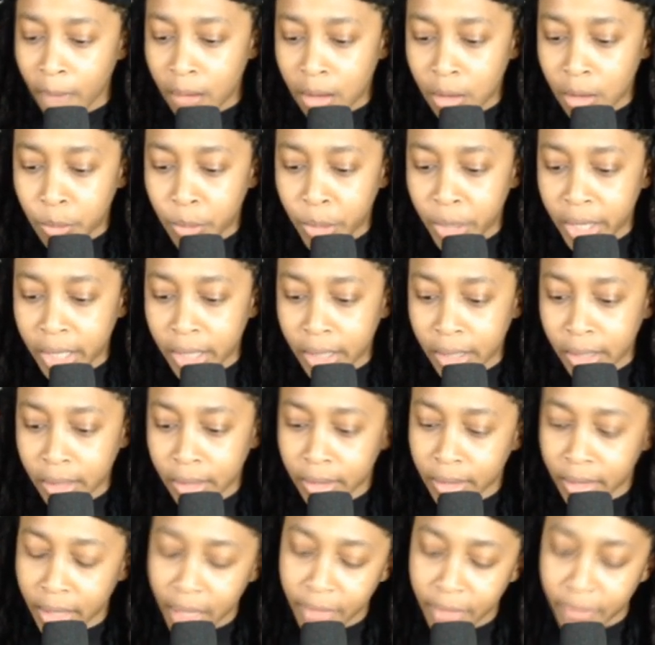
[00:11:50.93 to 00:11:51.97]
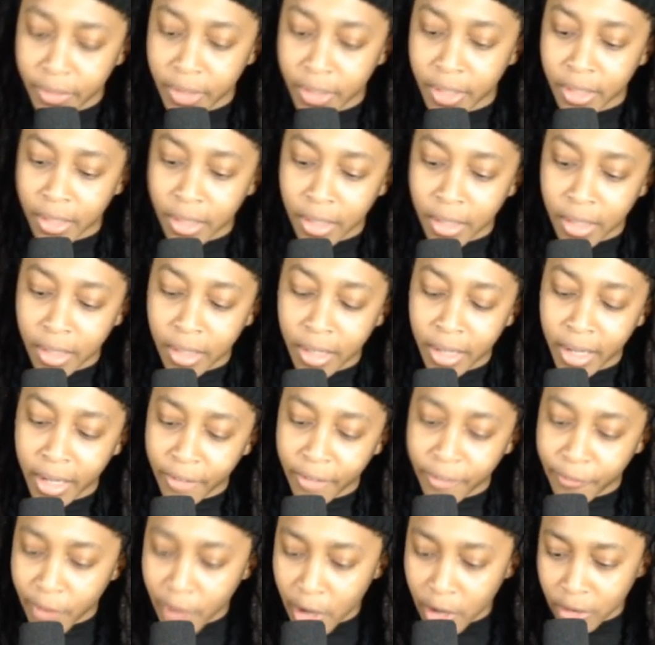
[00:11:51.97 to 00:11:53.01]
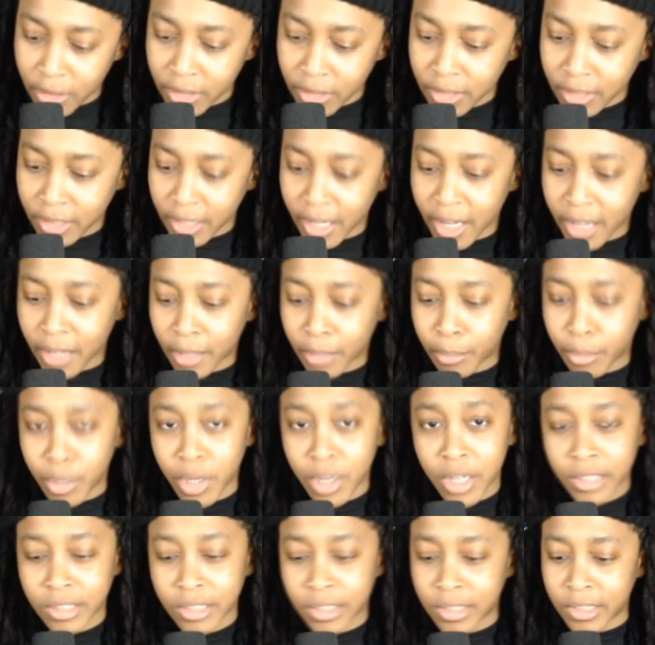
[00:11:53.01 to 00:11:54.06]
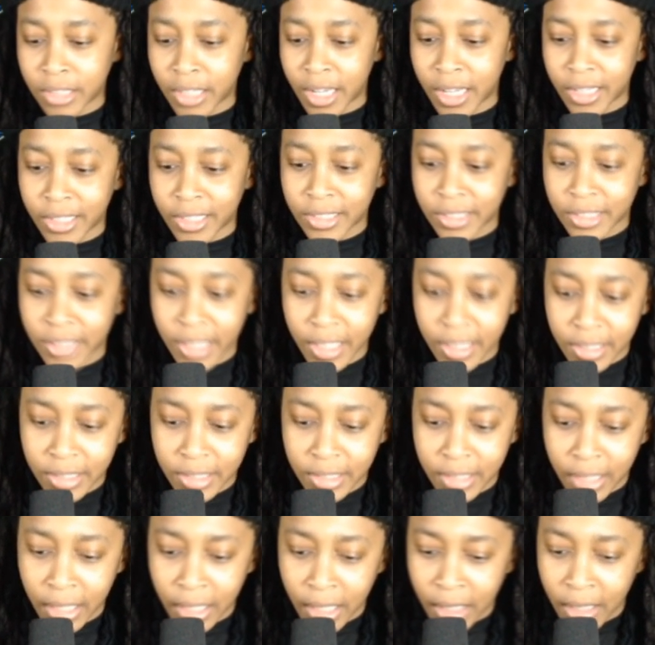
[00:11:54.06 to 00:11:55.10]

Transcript: Away, they had the uh, Atlanta Falcons. They had the Bucks. They had the Saints.